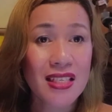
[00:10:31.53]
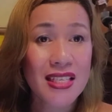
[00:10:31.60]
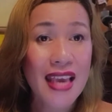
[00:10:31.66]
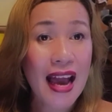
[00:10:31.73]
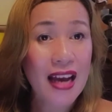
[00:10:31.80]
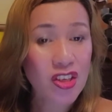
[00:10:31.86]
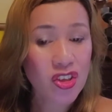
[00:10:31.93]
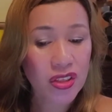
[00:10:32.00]

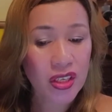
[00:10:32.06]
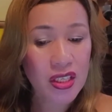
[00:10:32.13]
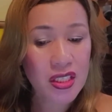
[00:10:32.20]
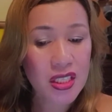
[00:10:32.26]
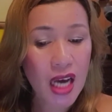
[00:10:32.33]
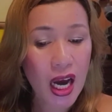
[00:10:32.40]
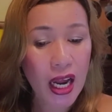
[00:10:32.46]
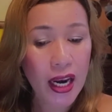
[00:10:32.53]
The action
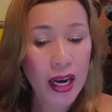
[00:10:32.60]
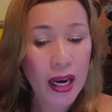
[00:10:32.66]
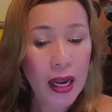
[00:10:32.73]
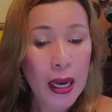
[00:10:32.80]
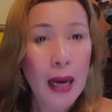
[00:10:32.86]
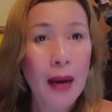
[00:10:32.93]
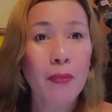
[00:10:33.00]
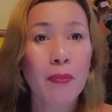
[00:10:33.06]
is done.
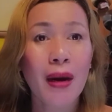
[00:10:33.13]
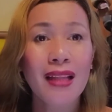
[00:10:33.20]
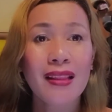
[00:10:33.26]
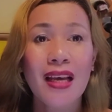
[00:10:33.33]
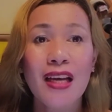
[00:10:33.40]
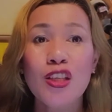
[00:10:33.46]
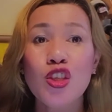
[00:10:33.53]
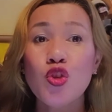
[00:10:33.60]

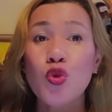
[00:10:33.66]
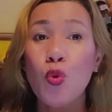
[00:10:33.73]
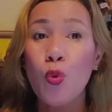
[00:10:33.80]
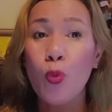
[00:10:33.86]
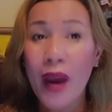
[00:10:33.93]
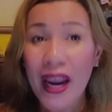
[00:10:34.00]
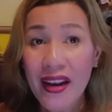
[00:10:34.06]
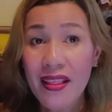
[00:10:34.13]
But as to
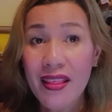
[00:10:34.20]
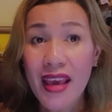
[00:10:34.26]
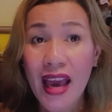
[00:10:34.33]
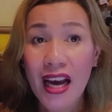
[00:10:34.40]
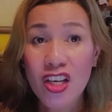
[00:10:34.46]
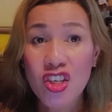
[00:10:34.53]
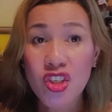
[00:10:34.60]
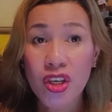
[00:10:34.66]
when the
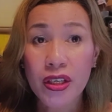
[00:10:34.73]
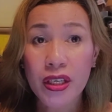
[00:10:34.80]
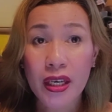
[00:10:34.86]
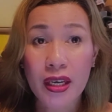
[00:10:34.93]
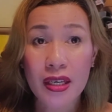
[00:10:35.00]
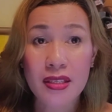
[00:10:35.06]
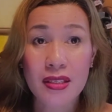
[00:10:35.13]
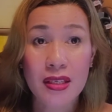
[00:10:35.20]
action
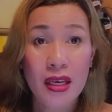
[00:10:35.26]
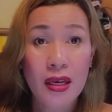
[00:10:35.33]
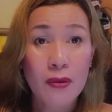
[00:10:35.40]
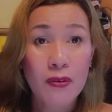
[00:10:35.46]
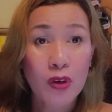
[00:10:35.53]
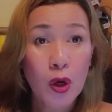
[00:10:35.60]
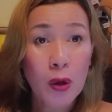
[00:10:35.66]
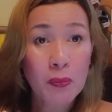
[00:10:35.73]
is
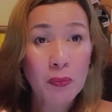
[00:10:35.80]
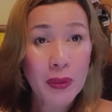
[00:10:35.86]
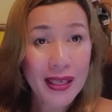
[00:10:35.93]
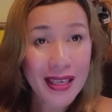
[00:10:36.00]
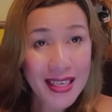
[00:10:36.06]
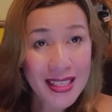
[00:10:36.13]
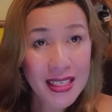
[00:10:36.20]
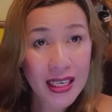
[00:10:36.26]

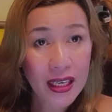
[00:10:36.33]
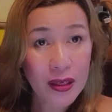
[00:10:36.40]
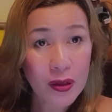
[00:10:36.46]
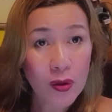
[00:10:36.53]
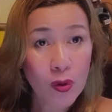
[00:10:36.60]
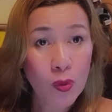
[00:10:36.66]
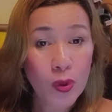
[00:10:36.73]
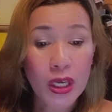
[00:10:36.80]
completed,
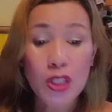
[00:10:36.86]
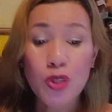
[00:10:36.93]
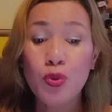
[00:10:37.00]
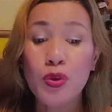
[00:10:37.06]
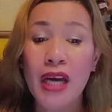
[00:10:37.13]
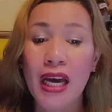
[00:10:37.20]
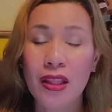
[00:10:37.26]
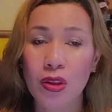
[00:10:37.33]
we
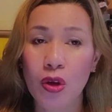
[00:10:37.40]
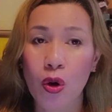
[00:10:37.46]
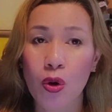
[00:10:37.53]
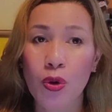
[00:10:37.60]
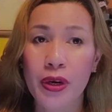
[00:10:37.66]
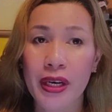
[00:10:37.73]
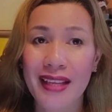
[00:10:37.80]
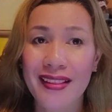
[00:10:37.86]
do not know,
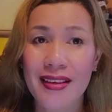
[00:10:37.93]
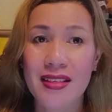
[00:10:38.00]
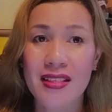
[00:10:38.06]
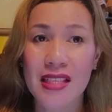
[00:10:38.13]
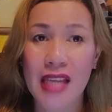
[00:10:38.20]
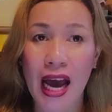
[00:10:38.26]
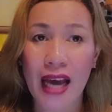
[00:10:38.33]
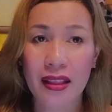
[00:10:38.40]
or it
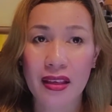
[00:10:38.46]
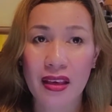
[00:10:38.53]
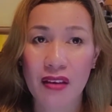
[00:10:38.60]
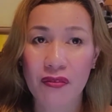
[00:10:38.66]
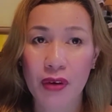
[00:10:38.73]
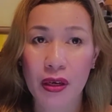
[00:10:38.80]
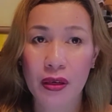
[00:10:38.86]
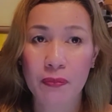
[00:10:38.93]
is not
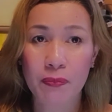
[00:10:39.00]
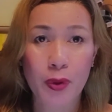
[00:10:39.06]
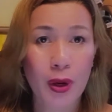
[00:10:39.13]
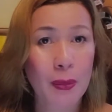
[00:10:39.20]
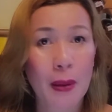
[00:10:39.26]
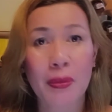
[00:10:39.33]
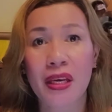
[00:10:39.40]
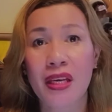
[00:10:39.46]
given.
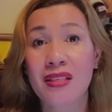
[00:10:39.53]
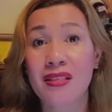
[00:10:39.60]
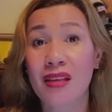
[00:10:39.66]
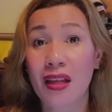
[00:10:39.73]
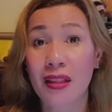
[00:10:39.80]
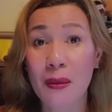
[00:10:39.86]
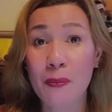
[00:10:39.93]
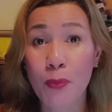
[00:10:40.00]
Probably it's
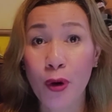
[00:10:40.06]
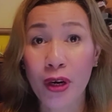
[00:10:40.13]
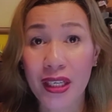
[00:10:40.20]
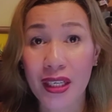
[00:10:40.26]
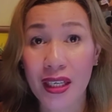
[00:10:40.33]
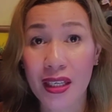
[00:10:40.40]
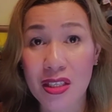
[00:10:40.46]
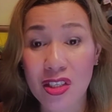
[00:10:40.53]
not
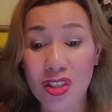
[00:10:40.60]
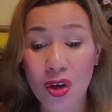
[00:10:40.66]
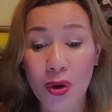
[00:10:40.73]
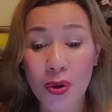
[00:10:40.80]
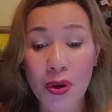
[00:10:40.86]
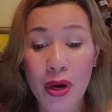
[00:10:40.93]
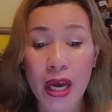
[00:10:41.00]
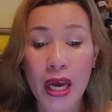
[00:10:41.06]
important.
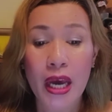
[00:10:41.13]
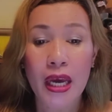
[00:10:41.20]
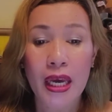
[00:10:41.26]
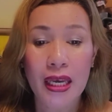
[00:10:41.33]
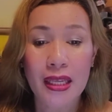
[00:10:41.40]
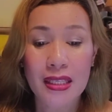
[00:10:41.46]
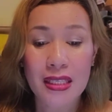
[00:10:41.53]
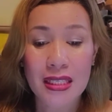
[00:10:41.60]
So
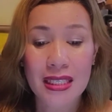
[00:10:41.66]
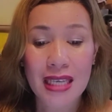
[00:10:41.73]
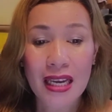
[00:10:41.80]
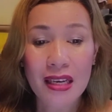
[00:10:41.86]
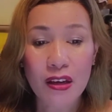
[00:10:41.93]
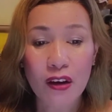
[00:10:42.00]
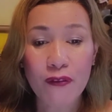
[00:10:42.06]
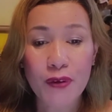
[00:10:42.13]

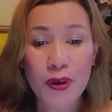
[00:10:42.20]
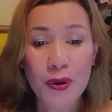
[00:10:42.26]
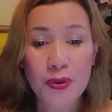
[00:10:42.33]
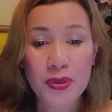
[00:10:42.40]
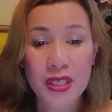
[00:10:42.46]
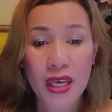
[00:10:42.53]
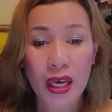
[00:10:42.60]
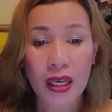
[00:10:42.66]
instead of
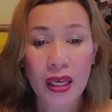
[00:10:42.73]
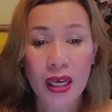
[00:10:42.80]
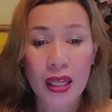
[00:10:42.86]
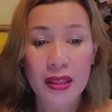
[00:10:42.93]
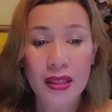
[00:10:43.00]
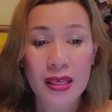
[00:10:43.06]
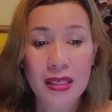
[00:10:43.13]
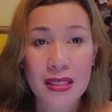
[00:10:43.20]
using
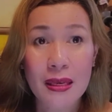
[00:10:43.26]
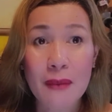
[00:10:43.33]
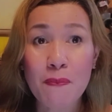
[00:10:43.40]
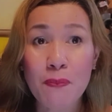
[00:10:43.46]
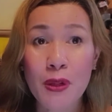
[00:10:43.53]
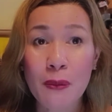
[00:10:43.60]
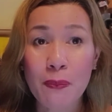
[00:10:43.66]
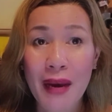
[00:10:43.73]
the
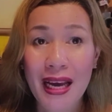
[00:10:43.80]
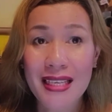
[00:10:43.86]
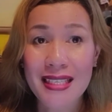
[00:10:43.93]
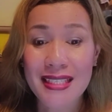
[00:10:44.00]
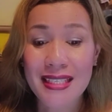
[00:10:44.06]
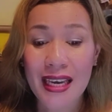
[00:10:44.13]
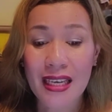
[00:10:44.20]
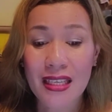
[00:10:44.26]
simple
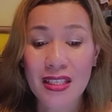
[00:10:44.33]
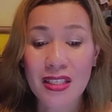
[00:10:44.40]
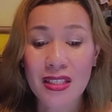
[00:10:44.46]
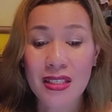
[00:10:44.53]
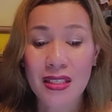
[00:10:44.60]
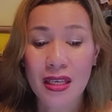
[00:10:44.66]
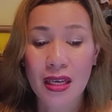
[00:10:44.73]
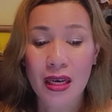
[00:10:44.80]
past
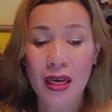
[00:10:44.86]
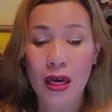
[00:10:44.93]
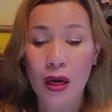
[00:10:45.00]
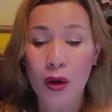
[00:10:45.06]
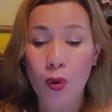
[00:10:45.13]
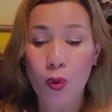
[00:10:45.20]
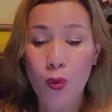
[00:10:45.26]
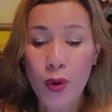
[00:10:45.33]
tense,
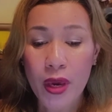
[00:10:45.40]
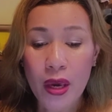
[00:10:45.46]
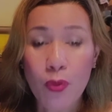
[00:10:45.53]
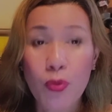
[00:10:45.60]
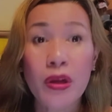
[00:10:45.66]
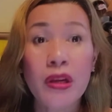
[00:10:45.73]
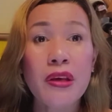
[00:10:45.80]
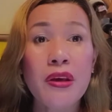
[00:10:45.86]
we
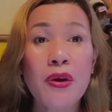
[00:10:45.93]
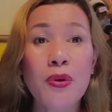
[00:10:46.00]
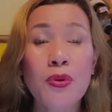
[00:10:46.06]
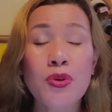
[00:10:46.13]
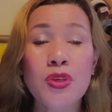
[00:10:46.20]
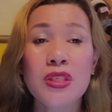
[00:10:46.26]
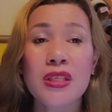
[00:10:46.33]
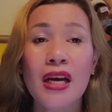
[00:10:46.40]
will
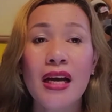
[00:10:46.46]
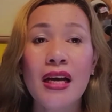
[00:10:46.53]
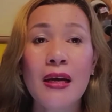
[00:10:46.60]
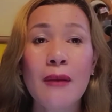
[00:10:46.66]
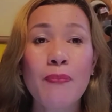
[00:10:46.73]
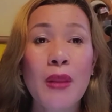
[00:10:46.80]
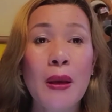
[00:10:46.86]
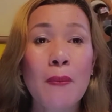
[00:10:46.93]
use the
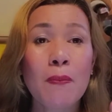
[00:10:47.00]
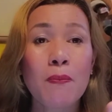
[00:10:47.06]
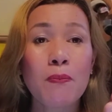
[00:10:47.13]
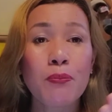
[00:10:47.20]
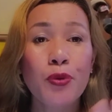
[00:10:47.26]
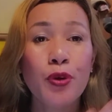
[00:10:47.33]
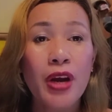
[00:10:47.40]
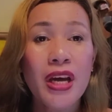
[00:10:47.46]

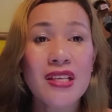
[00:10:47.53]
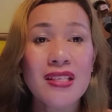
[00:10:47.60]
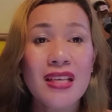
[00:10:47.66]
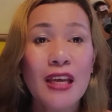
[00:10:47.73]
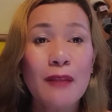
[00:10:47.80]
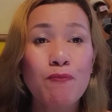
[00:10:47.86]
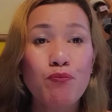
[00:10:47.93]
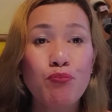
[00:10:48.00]

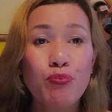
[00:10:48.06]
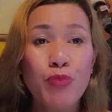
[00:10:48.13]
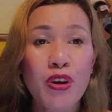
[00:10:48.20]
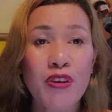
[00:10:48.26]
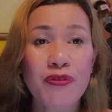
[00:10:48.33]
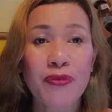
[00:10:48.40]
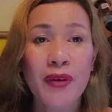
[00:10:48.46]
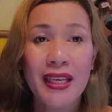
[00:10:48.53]
present
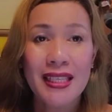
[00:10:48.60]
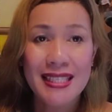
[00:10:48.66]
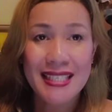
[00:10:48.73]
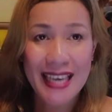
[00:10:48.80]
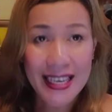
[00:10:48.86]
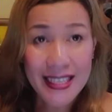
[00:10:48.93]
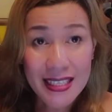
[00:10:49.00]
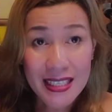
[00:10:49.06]
perfect
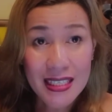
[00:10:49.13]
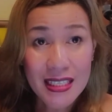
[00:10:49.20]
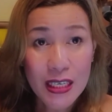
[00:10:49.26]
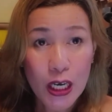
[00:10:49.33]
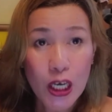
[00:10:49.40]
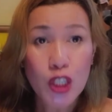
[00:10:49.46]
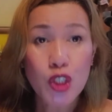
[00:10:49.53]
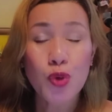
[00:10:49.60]
tense
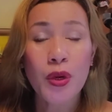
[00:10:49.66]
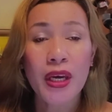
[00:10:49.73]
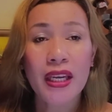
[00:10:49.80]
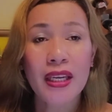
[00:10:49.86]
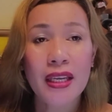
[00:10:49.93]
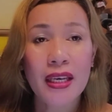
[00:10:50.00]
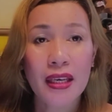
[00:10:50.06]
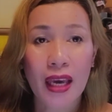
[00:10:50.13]
to
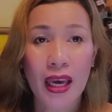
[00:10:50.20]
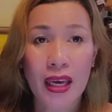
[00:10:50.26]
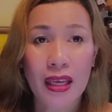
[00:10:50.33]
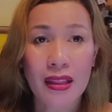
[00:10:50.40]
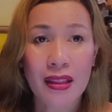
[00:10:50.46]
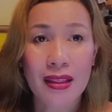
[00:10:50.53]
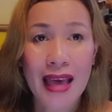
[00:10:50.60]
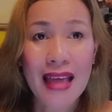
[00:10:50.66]

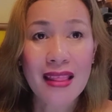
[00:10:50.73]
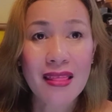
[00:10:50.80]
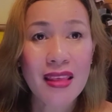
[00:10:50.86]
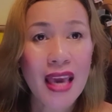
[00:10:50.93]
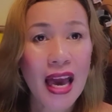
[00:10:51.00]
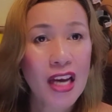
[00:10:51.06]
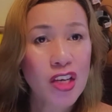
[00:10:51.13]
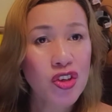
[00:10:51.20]
indicate that
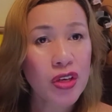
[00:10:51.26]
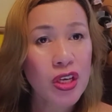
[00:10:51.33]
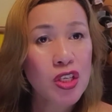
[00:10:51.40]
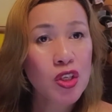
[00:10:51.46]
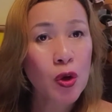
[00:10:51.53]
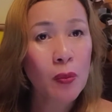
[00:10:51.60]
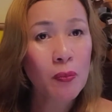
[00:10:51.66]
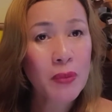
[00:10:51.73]
the action
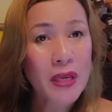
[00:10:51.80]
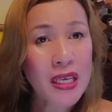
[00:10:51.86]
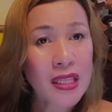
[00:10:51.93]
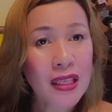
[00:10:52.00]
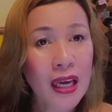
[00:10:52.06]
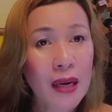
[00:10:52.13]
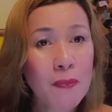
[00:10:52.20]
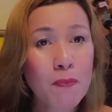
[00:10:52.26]
is
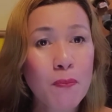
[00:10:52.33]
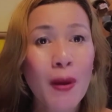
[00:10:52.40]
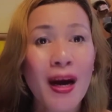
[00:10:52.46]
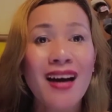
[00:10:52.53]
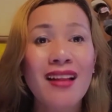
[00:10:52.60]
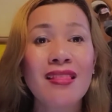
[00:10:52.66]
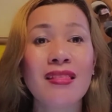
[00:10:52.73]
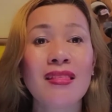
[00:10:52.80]
completed,
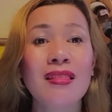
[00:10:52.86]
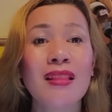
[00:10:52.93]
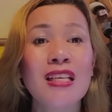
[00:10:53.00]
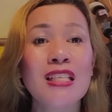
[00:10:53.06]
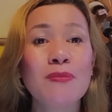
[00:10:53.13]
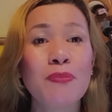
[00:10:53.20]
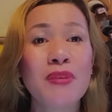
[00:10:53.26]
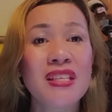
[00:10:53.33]
but
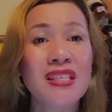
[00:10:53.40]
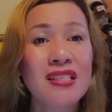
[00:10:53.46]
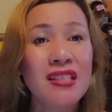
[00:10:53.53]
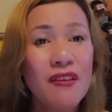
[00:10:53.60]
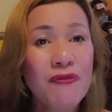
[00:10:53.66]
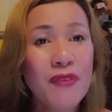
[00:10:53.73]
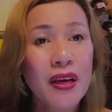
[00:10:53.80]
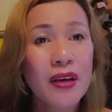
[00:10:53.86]
the
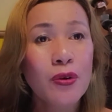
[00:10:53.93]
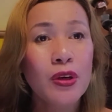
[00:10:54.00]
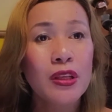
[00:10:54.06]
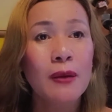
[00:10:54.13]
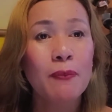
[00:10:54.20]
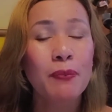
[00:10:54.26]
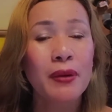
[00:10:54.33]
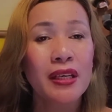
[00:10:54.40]
specific or
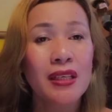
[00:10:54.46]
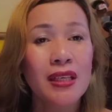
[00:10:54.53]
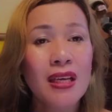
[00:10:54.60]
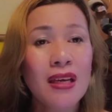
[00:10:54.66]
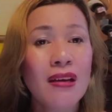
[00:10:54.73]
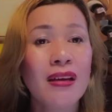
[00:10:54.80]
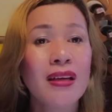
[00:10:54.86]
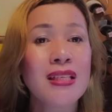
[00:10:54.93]
the
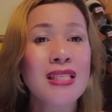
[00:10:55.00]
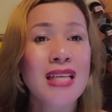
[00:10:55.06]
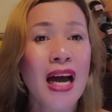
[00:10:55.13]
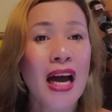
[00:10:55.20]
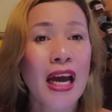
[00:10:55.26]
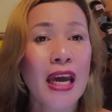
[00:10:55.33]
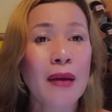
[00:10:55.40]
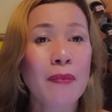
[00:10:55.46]
particular
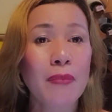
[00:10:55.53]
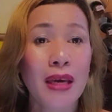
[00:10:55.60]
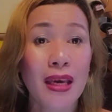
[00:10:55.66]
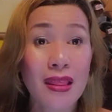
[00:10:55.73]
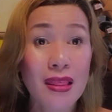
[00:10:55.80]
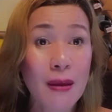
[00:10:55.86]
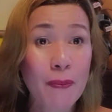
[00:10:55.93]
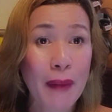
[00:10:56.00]
time
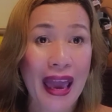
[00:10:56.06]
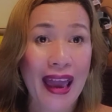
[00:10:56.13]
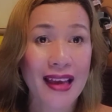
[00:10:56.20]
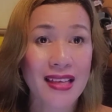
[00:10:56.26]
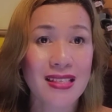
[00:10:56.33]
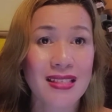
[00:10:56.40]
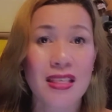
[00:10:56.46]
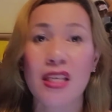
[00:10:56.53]
in the
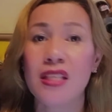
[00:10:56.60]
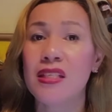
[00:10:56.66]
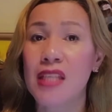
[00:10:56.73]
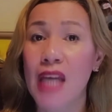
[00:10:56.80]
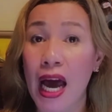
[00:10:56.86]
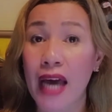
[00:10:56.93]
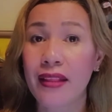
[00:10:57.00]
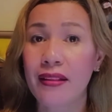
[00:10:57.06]
past is
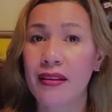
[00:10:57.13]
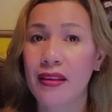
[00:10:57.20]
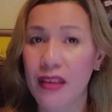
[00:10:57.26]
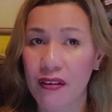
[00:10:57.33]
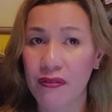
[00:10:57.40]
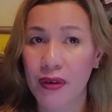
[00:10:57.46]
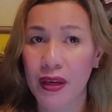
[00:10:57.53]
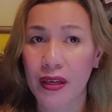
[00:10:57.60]
not
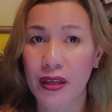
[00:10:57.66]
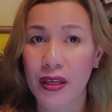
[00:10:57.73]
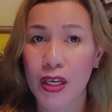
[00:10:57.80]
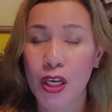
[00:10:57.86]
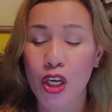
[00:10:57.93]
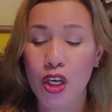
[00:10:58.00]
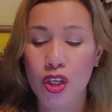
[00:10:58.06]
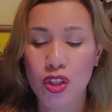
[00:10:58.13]
given.
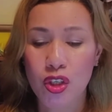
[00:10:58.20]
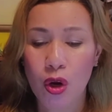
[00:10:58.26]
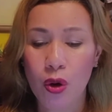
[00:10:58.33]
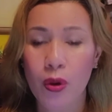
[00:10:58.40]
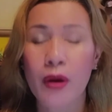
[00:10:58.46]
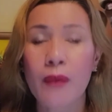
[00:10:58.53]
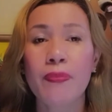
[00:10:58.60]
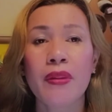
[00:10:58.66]

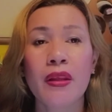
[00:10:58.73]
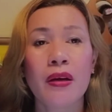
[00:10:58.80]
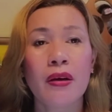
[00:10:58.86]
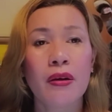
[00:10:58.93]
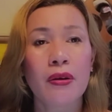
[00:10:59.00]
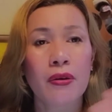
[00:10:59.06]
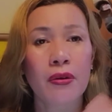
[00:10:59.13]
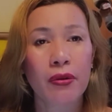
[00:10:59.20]
So,
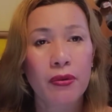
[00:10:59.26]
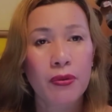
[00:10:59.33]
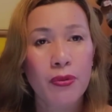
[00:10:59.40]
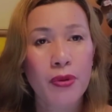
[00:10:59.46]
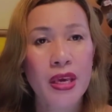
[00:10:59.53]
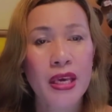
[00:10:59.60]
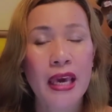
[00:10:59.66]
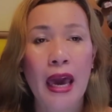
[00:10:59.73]

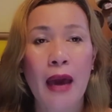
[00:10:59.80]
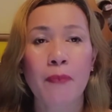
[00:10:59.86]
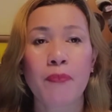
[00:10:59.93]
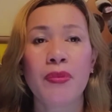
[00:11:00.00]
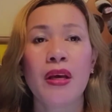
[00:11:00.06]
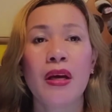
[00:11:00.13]
recap.